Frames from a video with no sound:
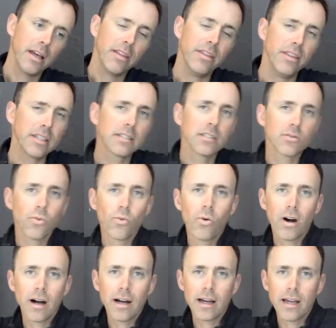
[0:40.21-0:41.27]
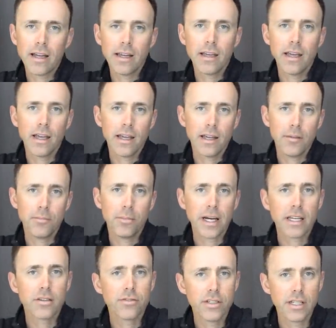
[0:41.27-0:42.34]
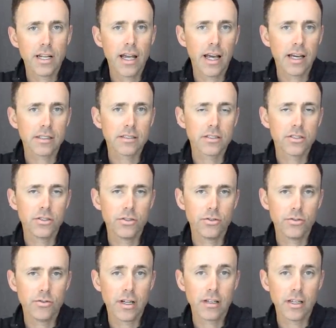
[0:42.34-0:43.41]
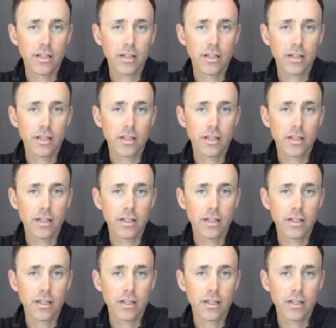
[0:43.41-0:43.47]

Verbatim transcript: And this is why a bike fit has to